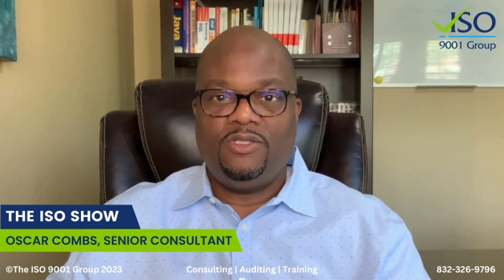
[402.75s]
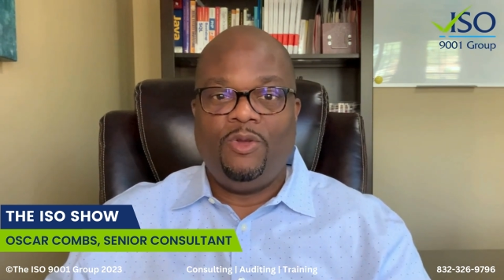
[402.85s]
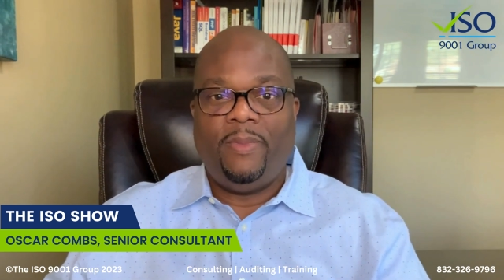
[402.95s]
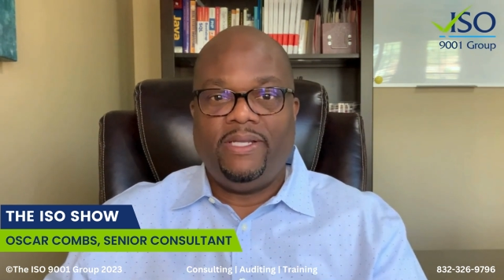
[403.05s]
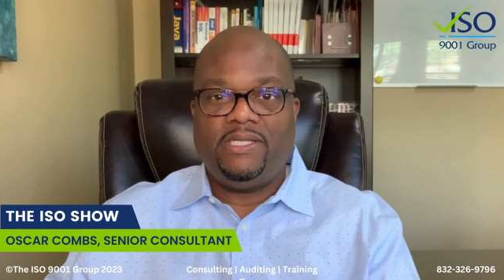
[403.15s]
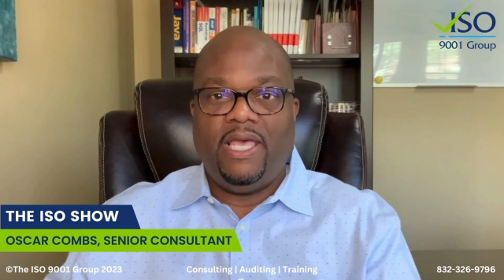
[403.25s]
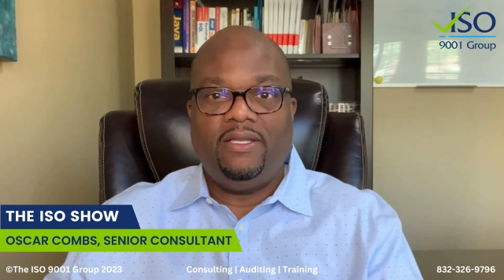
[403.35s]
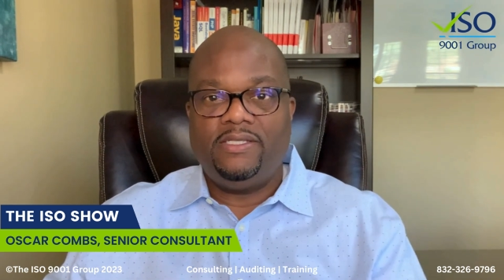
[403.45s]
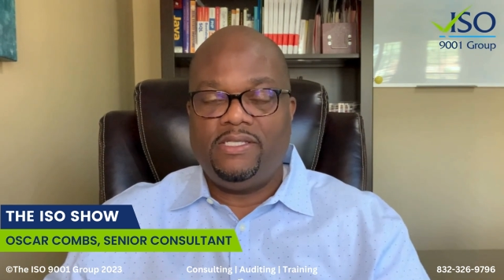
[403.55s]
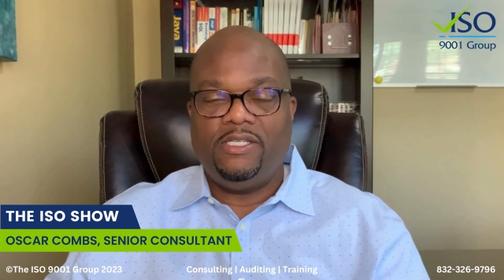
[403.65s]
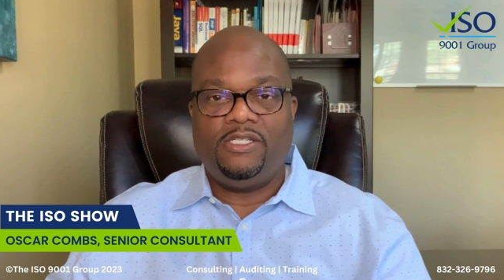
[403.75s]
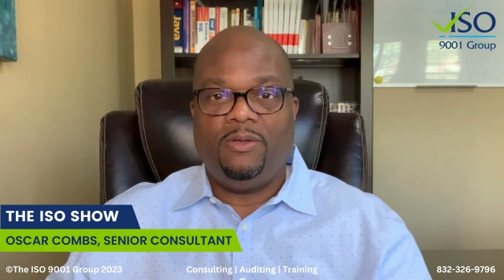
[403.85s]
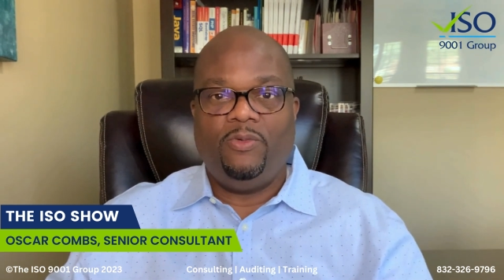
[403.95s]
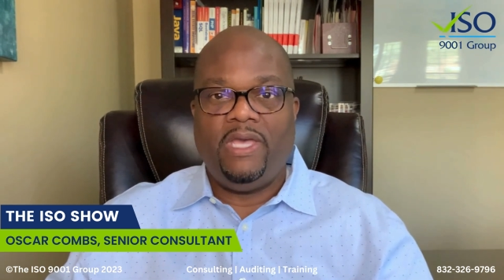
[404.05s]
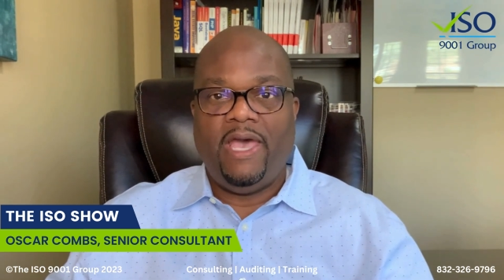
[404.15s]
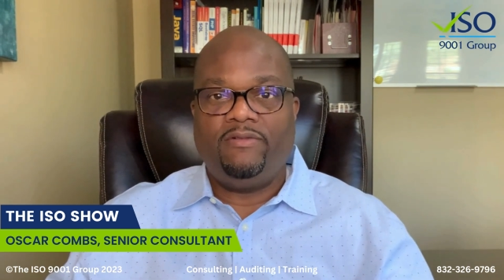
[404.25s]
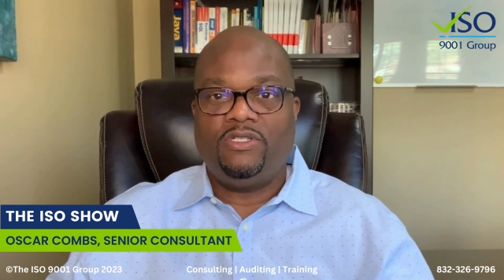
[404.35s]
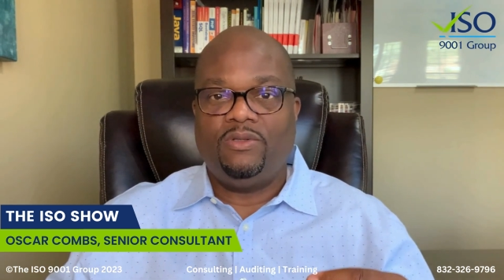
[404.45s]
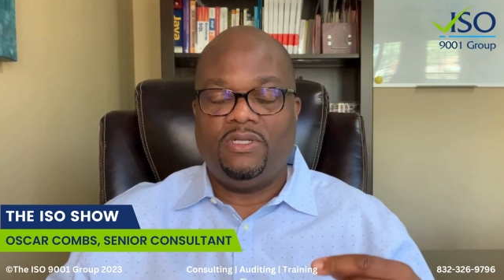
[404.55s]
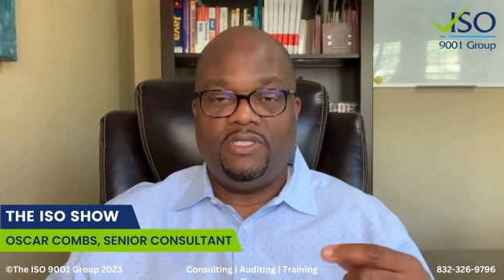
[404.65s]
To maintain a system, we have
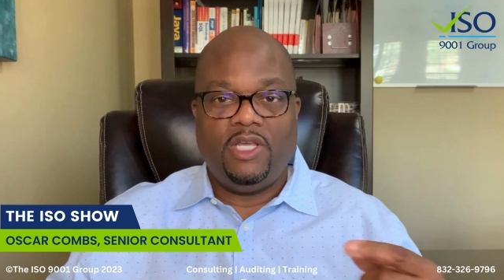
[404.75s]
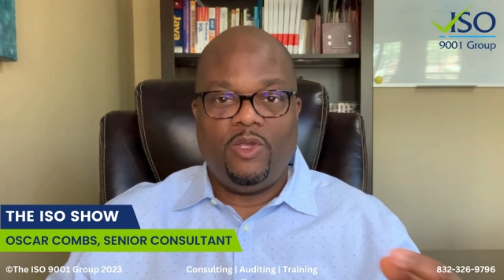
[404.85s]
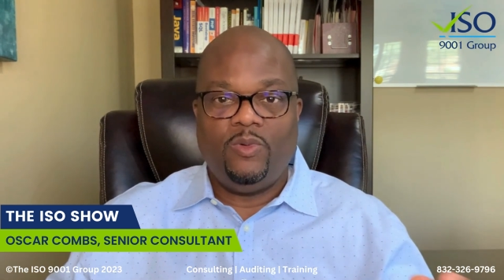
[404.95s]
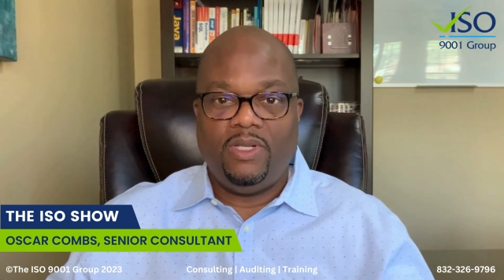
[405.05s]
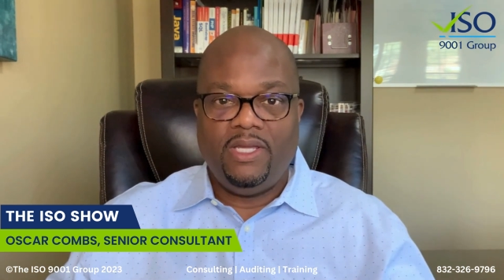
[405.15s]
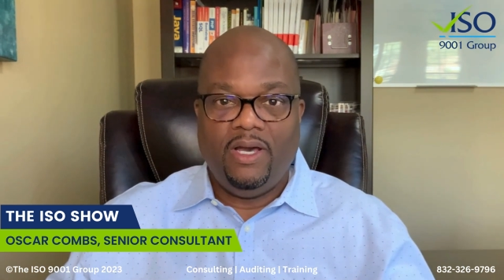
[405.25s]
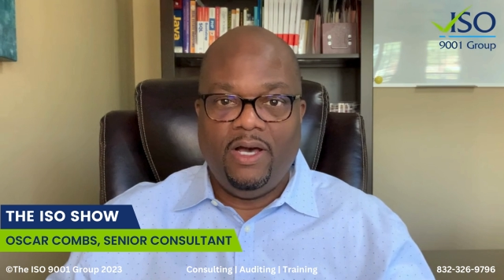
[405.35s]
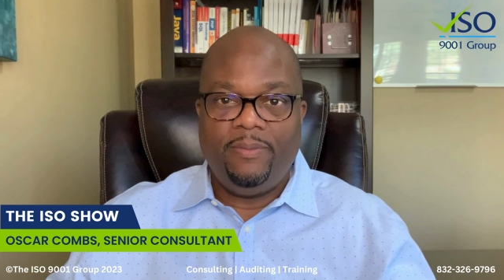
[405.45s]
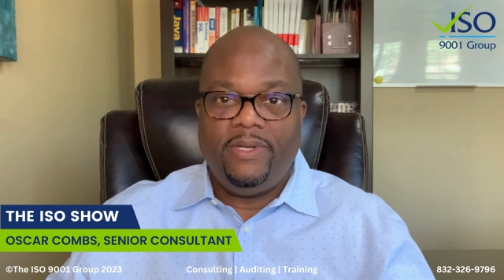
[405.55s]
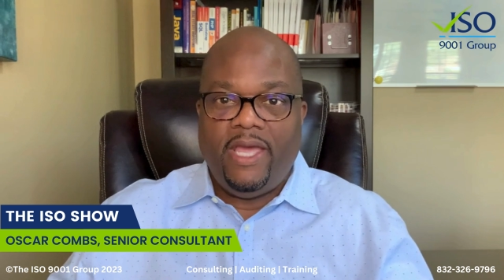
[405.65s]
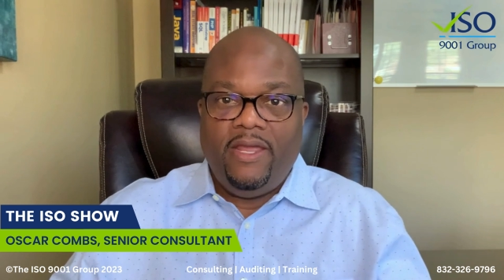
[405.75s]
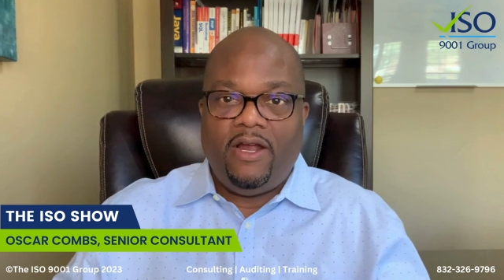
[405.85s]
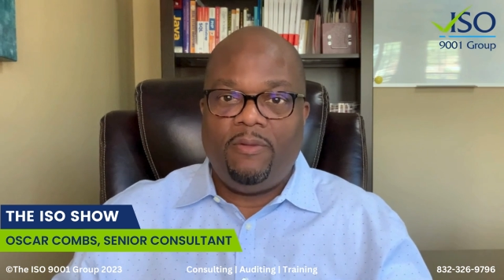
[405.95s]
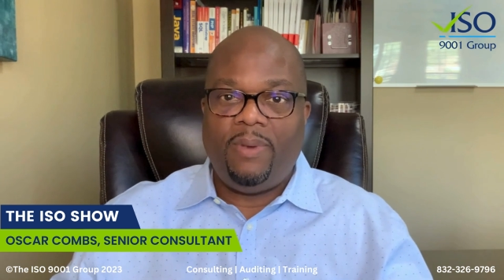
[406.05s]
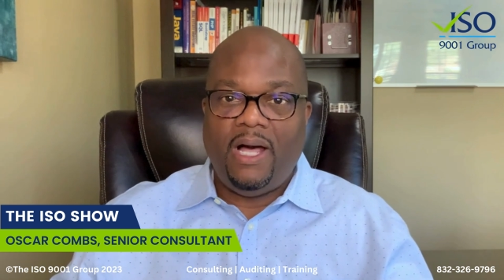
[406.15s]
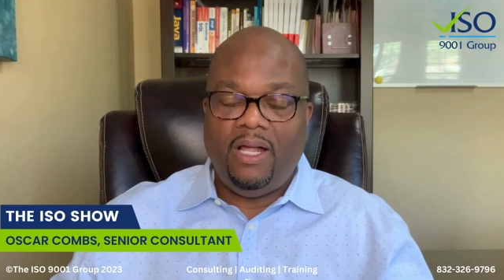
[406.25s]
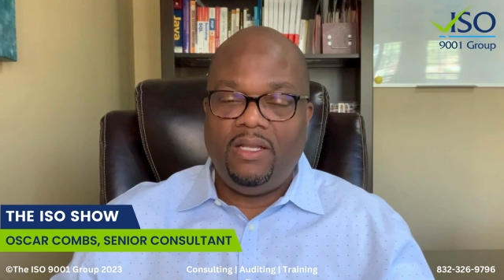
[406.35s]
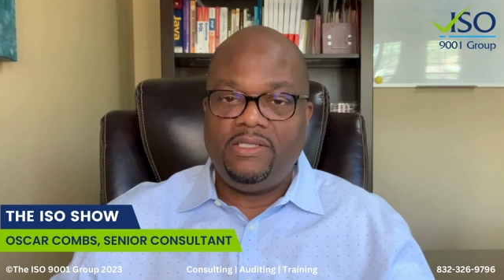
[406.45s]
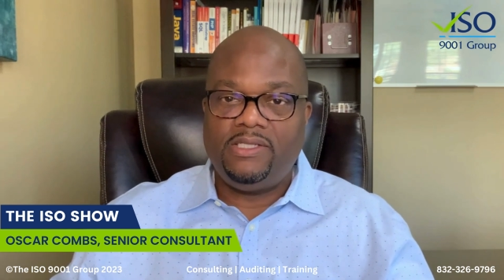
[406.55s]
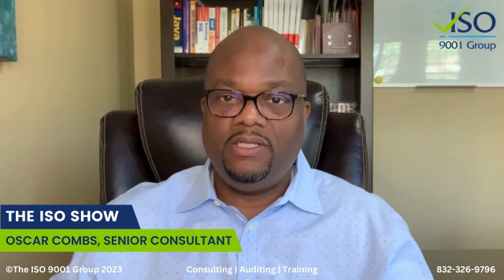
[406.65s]
to continually update our
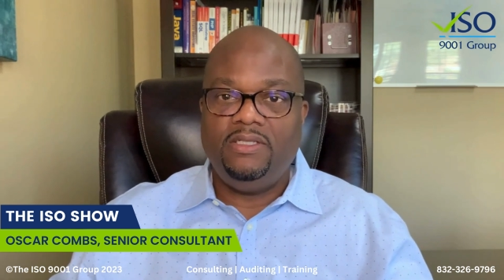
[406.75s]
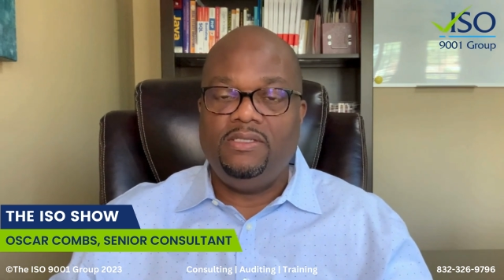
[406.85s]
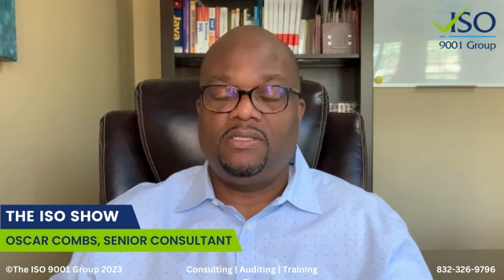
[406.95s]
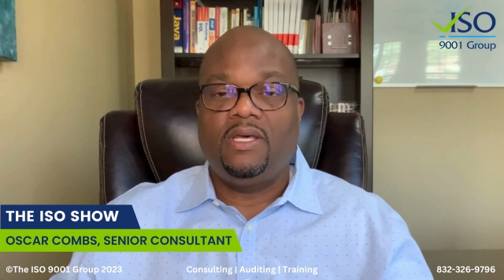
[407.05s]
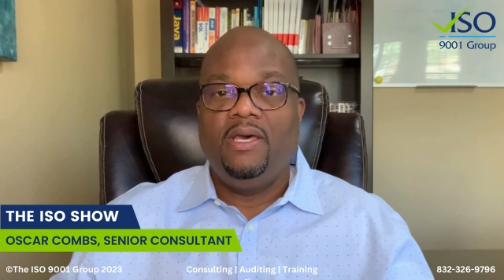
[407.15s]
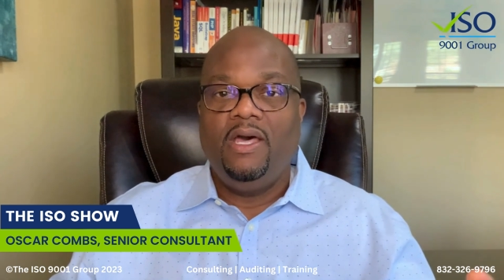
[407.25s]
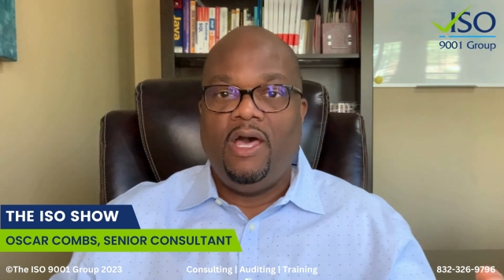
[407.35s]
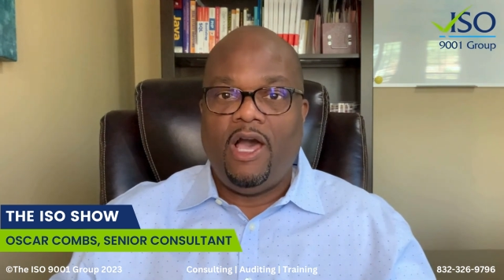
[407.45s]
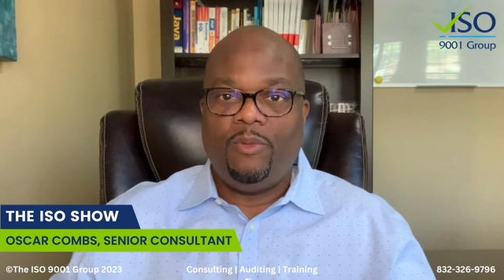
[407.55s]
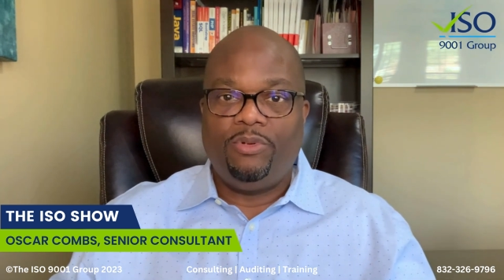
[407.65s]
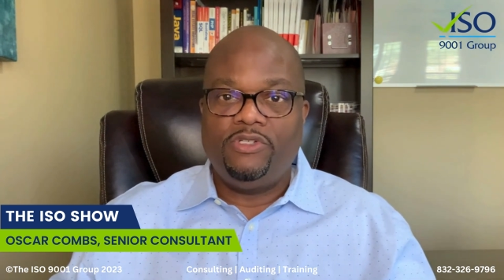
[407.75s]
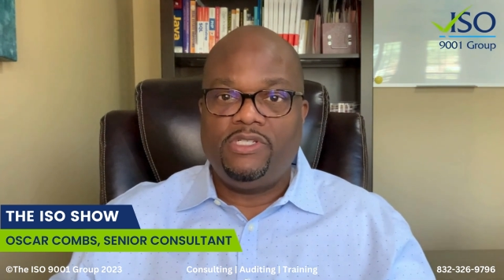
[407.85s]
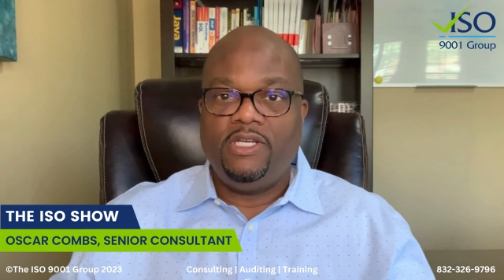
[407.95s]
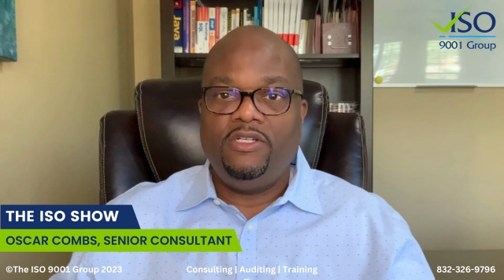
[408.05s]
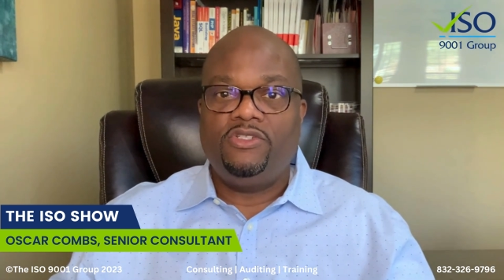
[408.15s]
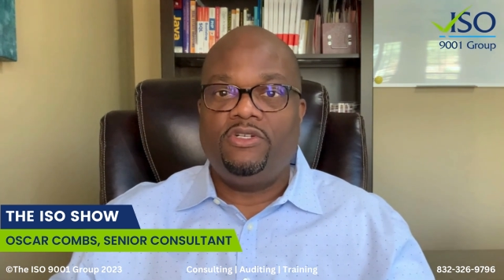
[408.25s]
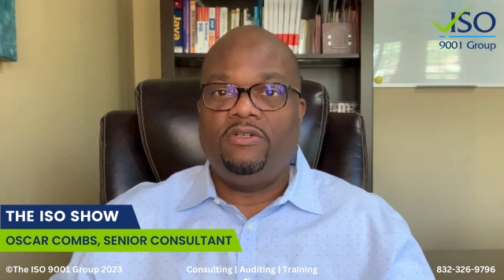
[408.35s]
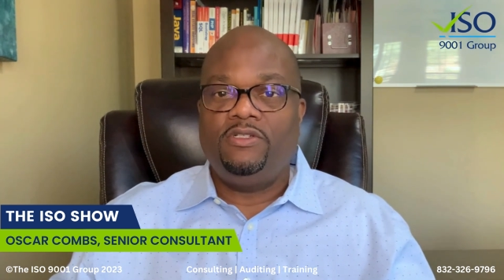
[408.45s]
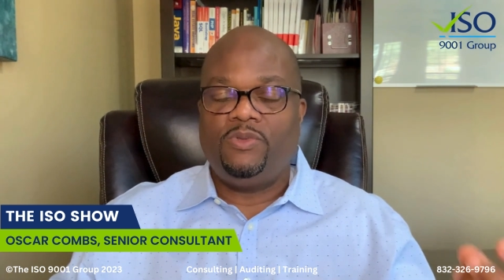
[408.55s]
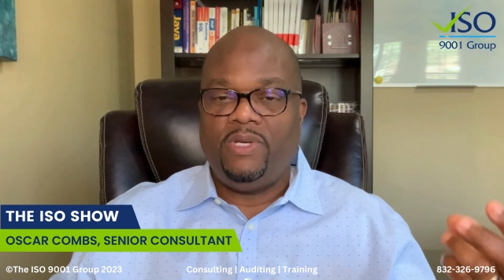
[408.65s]
policies, our procedures.